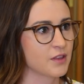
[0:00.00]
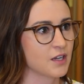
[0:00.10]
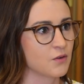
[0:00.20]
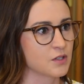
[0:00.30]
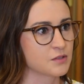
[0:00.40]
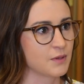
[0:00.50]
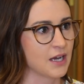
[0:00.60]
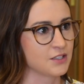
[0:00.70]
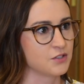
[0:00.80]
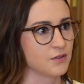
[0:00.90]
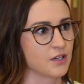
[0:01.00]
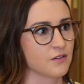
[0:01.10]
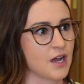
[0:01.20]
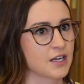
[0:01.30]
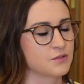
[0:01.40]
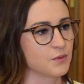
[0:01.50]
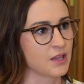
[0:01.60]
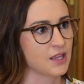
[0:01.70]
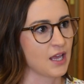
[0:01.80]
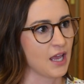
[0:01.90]
that course, we got to interact
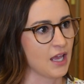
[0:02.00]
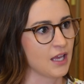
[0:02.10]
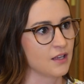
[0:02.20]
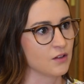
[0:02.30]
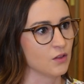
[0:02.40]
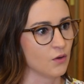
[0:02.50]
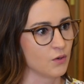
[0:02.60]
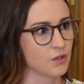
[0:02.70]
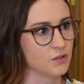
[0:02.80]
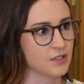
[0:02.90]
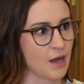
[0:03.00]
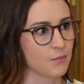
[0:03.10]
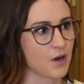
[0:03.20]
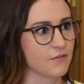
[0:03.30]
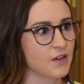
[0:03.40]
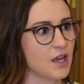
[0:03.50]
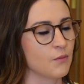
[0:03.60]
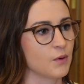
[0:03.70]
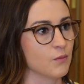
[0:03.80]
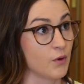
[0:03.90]
with a local nonprofit
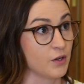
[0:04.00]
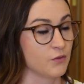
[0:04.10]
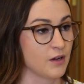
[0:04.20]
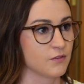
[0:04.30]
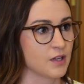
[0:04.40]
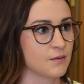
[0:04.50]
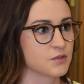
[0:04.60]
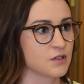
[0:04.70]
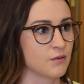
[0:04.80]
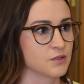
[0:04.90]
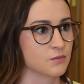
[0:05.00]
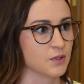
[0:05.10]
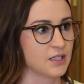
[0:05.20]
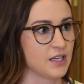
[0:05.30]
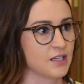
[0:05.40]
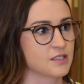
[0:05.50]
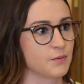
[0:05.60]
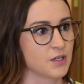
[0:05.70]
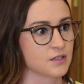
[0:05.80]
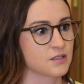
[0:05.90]
and we wrote a grant for them. So that was a really neat
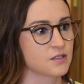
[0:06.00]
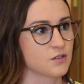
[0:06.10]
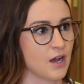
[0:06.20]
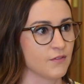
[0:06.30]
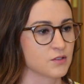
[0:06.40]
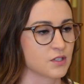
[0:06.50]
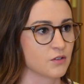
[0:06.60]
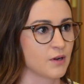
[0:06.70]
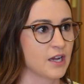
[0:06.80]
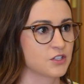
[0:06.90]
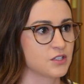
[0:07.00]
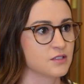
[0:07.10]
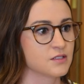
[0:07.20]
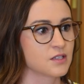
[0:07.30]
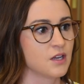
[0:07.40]
experience to have those interactions